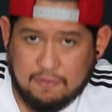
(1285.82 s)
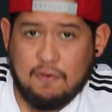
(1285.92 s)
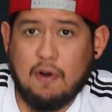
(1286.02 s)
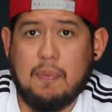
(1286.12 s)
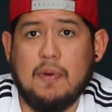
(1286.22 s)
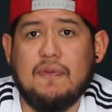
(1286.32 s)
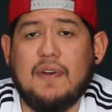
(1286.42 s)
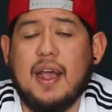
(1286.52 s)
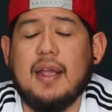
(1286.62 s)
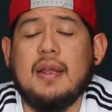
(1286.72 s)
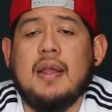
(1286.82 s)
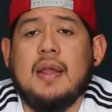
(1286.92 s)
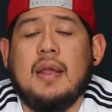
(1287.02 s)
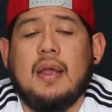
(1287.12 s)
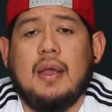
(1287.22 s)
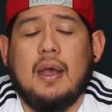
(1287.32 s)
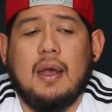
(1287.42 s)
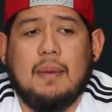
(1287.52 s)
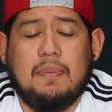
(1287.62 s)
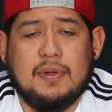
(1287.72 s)

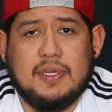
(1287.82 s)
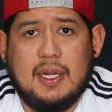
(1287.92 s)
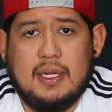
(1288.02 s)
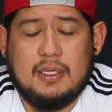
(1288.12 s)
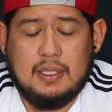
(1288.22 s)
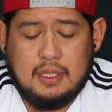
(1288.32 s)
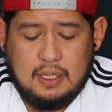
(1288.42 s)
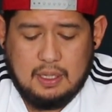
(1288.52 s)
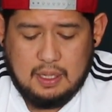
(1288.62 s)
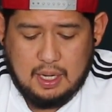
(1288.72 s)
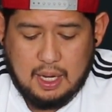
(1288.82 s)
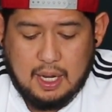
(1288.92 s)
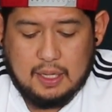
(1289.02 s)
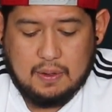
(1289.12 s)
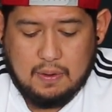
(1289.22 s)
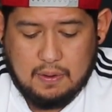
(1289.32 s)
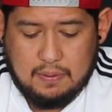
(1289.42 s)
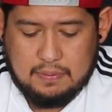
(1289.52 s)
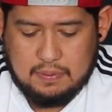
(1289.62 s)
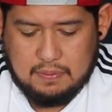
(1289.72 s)
4.5%
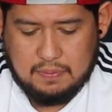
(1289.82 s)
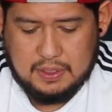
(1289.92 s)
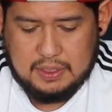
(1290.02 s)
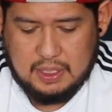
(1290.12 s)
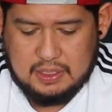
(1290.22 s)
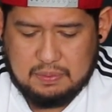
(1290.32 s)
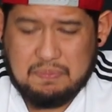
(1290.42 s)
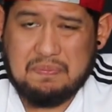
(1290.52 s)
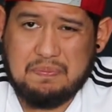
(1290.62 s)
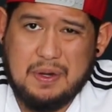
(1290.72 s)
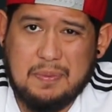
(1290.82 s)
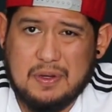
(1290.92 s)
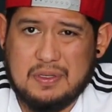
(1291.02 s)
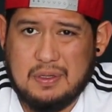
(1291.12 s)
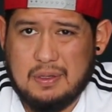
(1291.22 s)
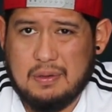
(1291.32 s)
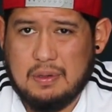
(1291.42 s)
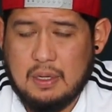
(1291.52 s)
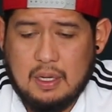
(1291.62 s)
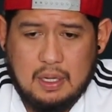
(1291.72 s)
alcohol, which is pretty much on the
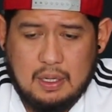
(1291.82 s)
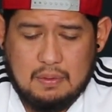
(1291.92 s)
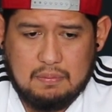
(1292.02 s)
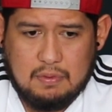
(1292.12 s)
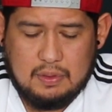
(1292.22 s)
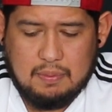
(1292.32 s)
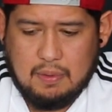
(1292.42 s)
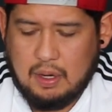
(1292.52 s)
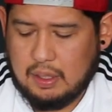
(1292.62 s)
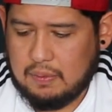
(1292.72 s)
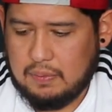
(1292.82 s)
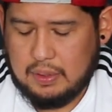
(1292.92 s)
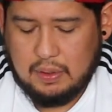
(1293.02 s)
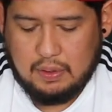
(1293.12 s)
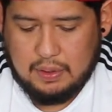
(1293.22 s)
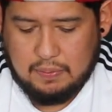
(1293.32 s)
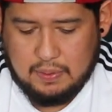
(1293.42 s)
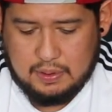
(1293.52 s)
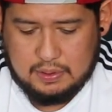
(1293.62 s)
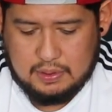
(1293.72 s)
mark with the other
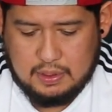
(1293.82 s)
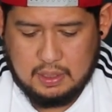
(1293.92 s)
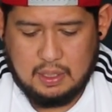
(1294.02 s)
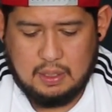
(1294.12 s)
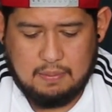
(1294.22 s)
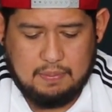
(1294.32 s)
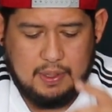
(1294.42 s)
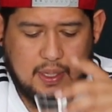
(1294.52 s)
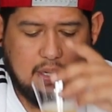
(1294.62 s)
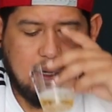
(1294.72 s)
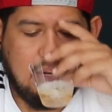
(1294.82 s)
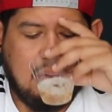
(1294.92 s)
ones. But